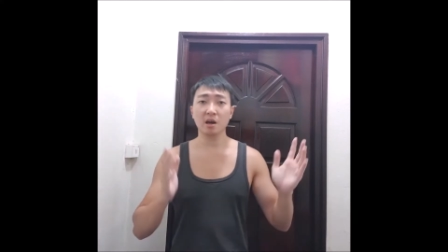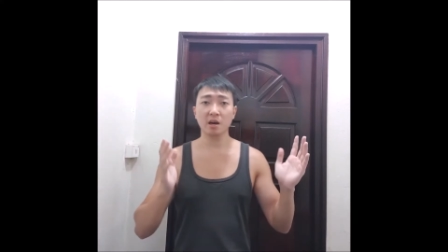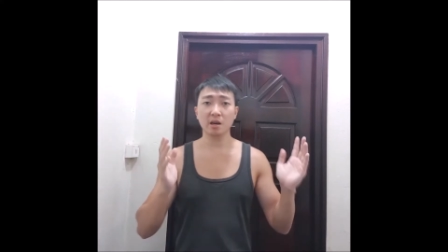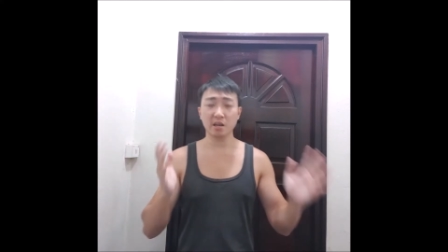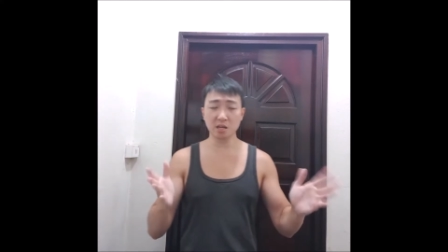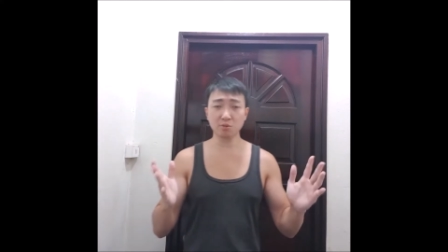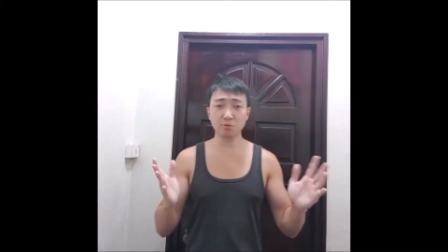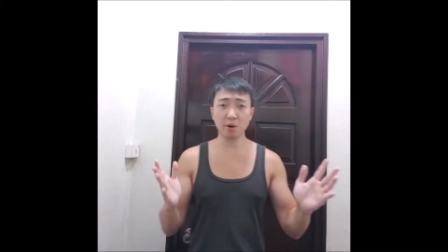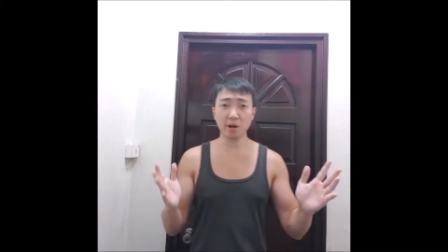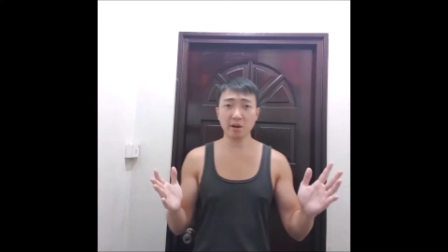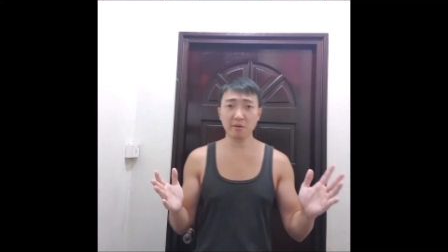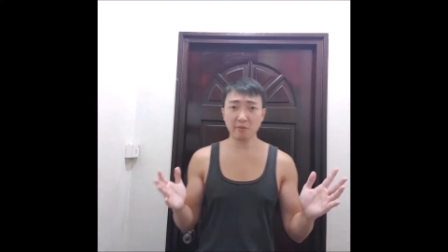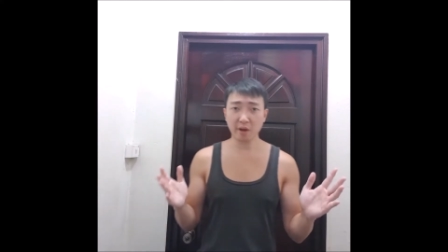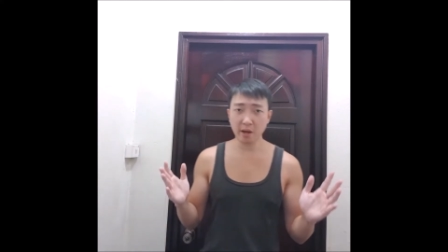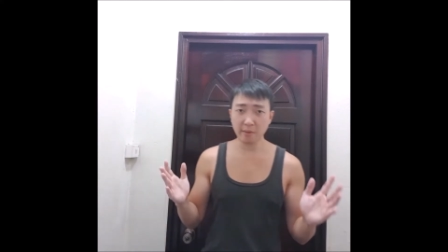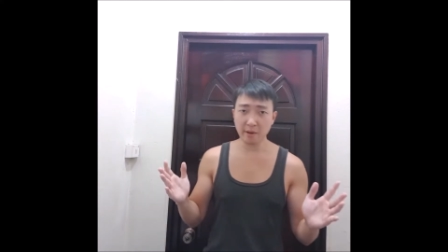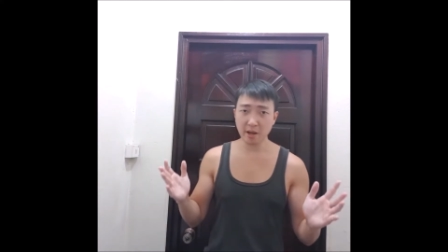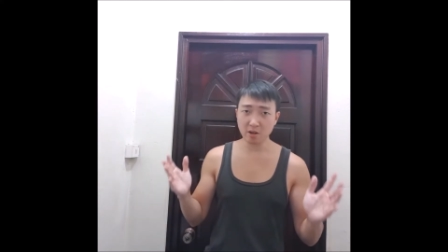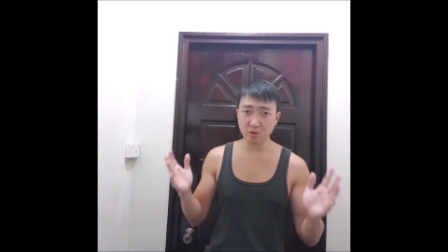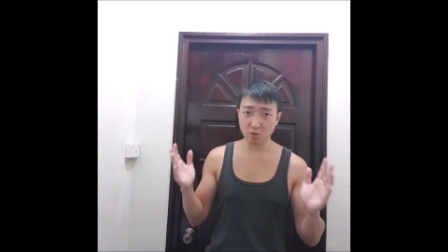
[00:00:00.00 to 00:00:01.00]
Here's what I
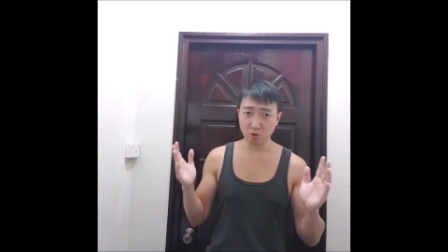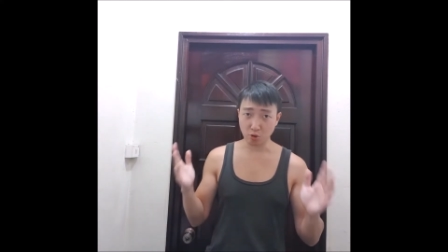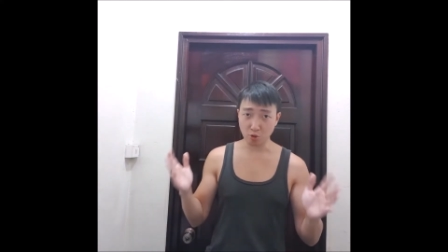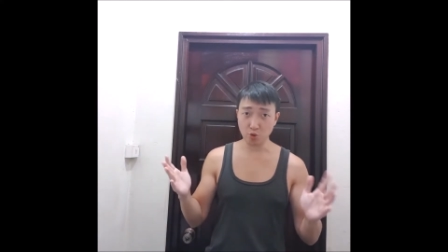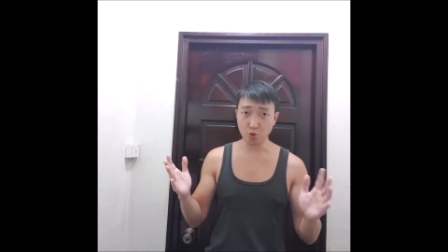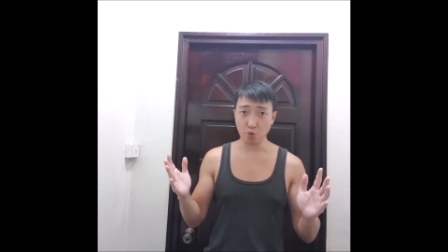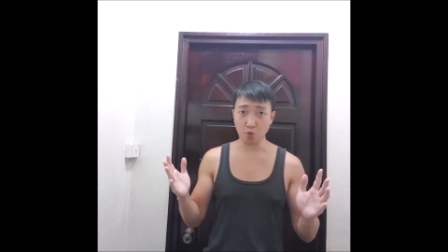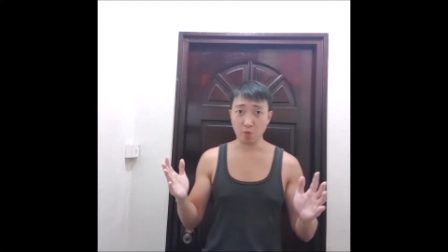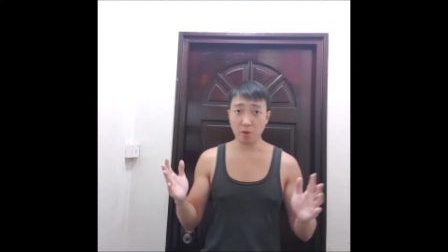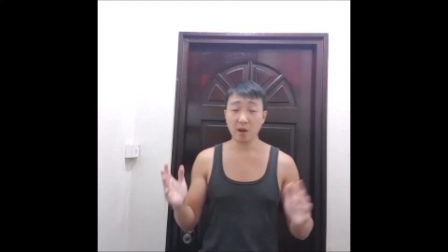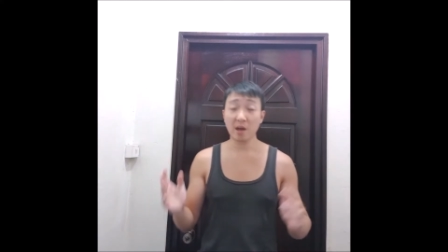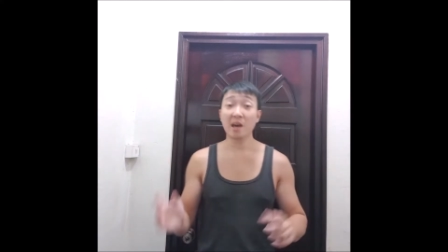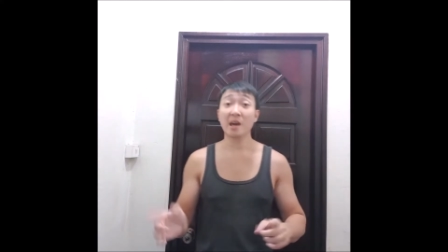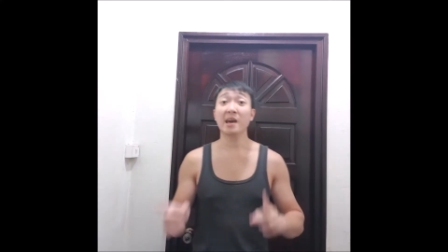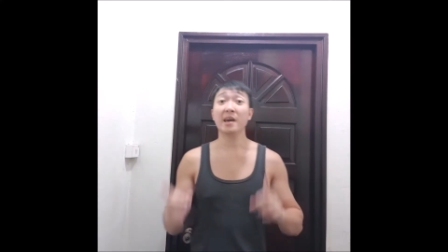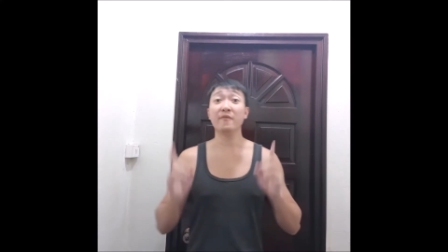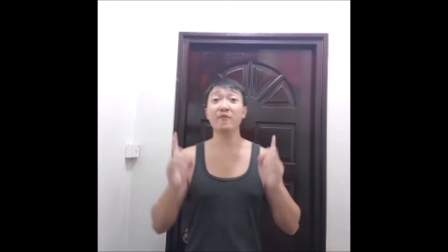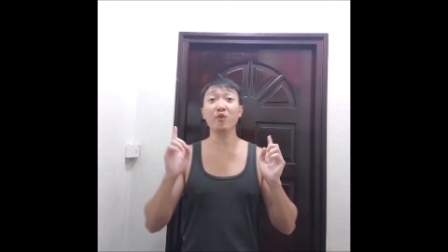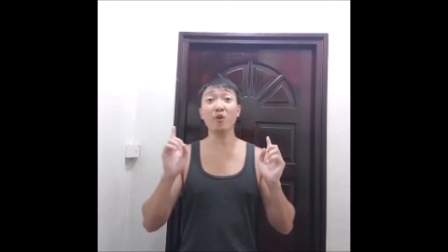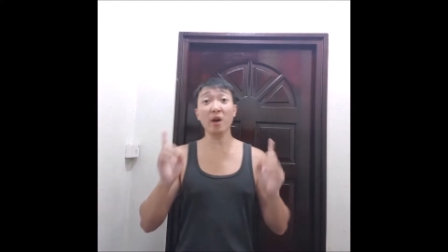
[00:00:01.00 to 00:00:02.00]
recommend you do.
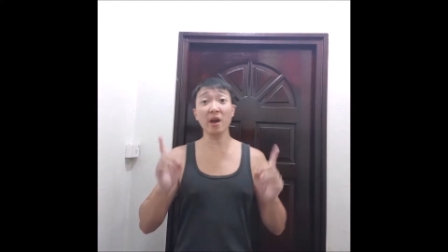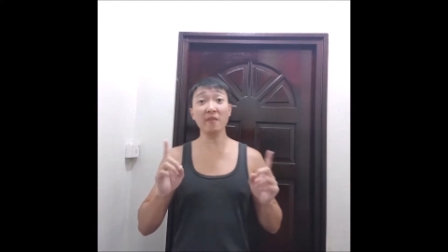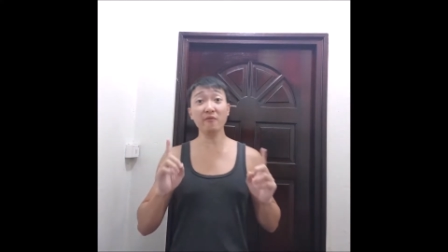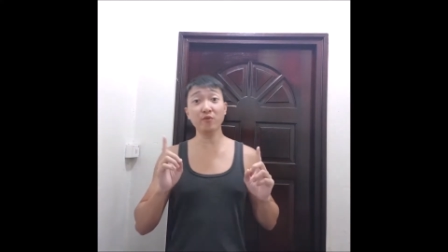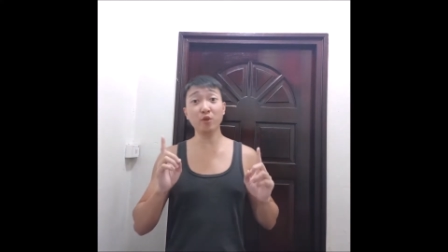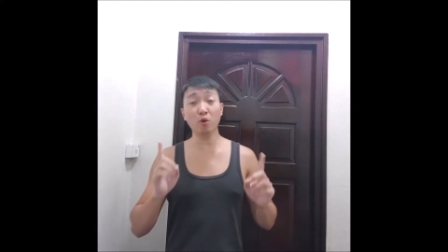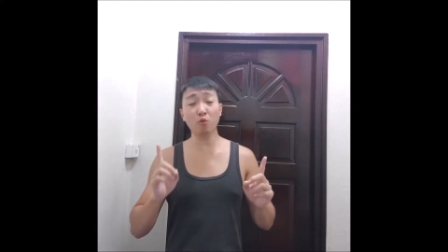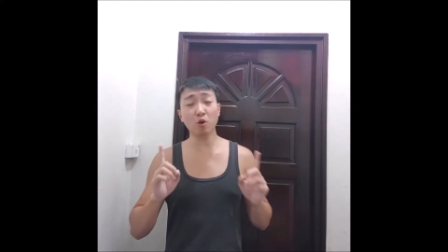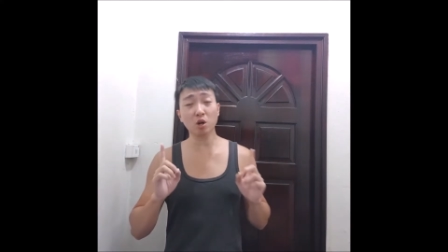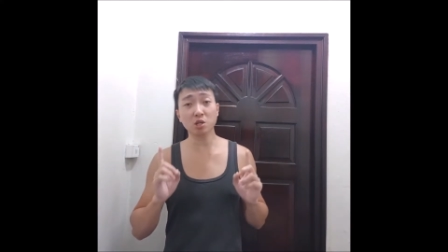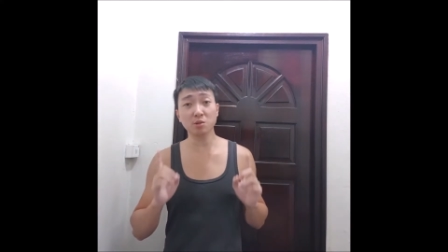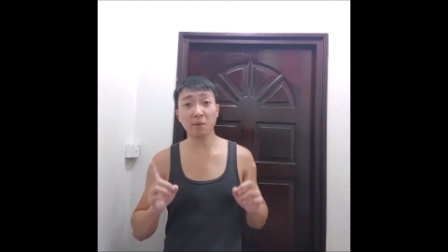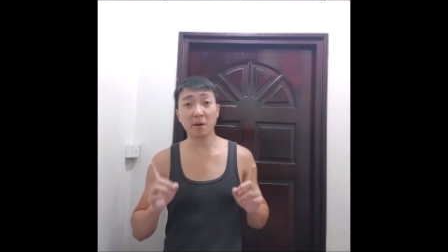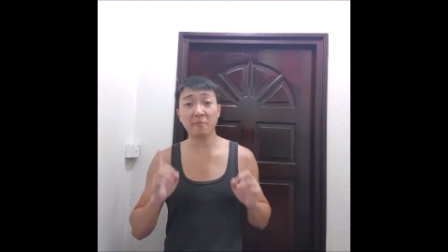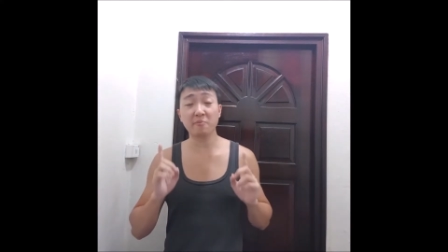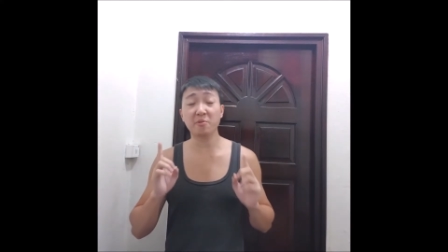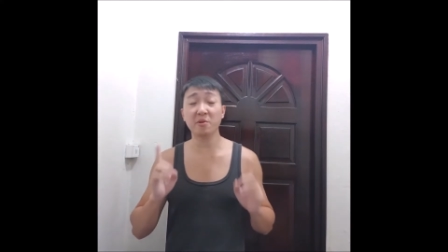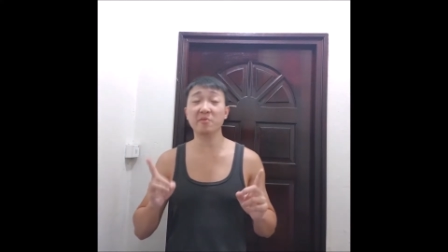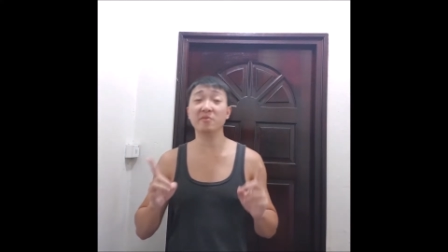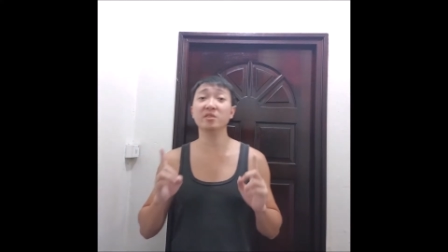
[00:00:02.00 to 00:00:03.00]
If you have not watched my
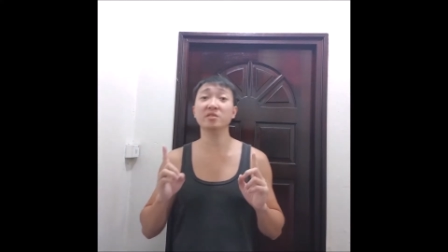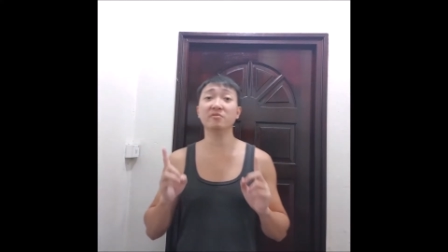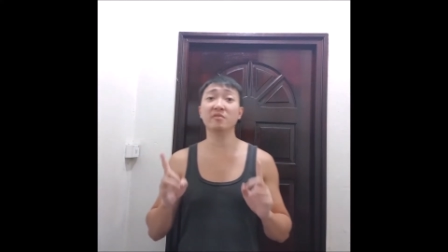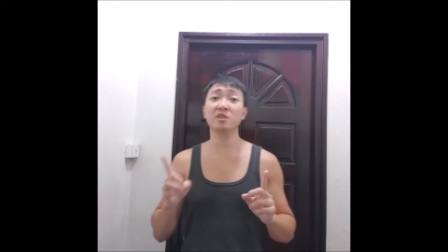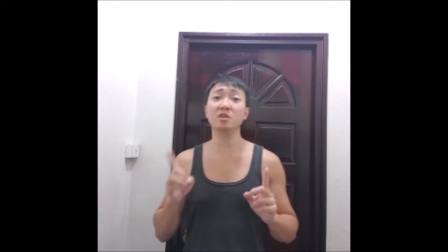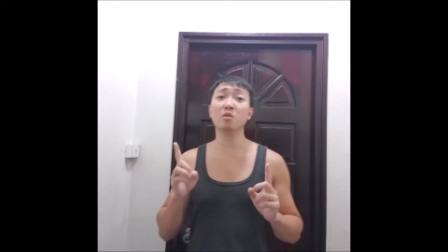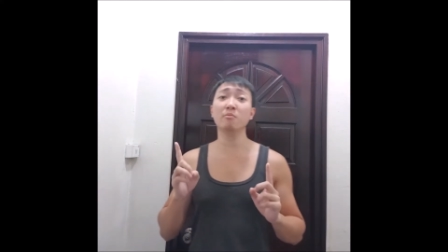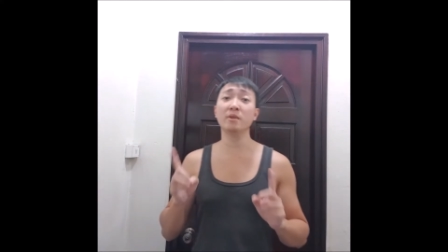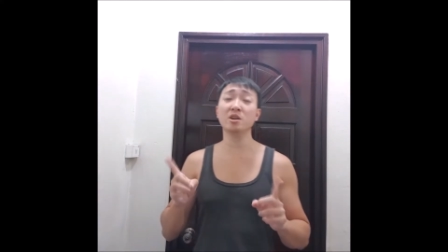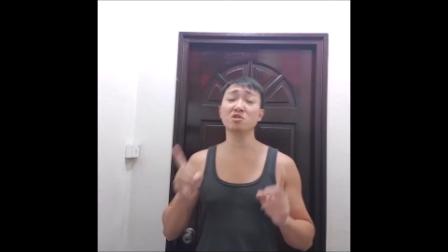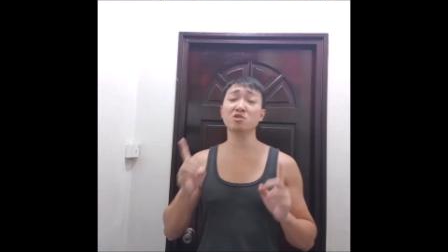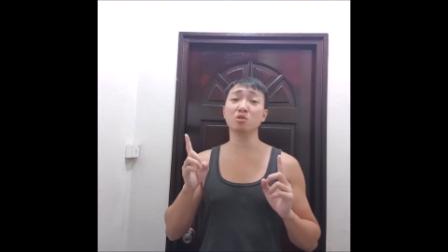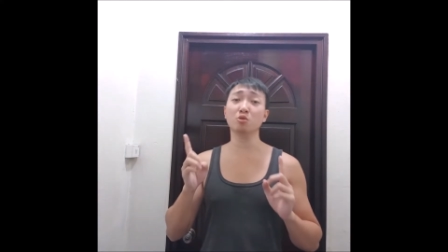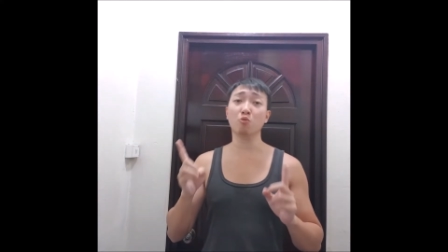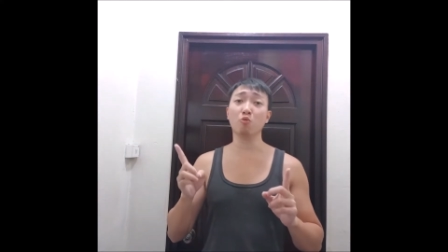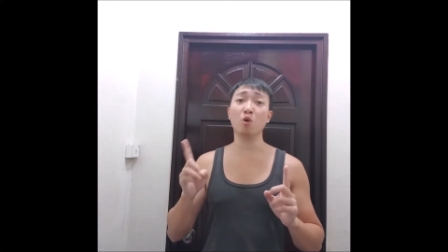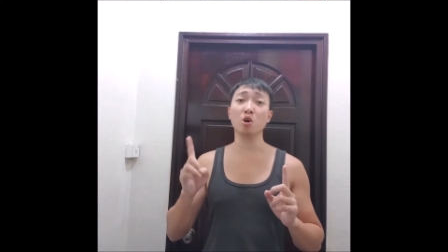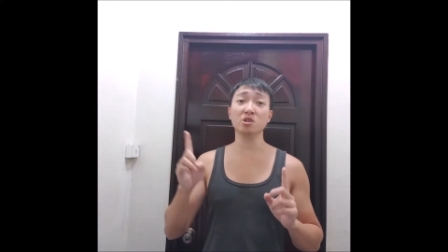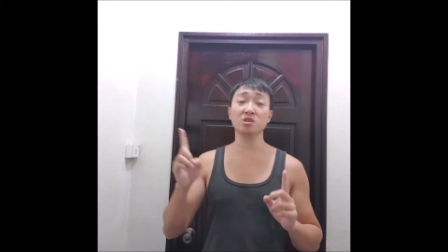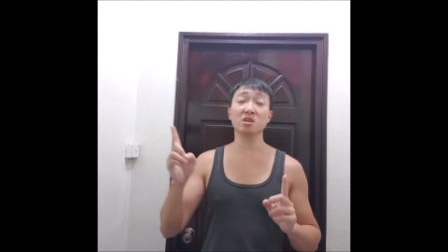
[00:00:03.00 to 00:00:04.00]
previous video, make sure to
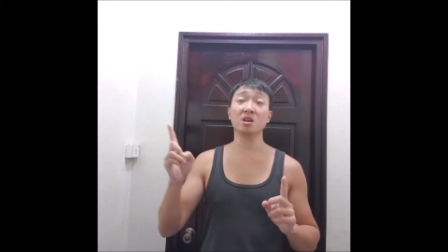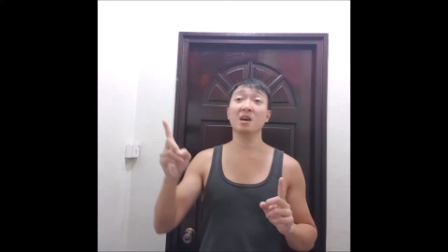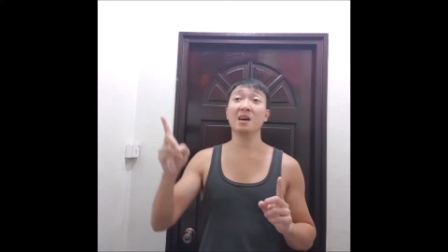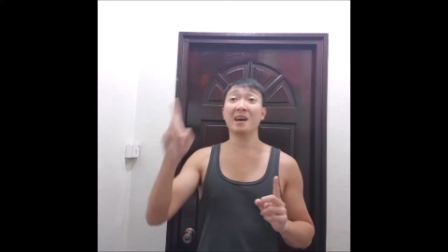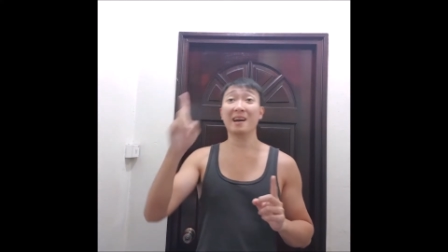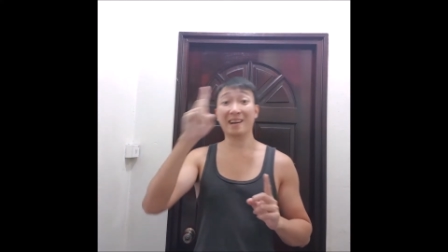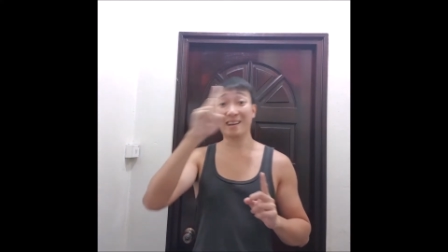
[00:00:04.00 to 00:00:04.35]
watch.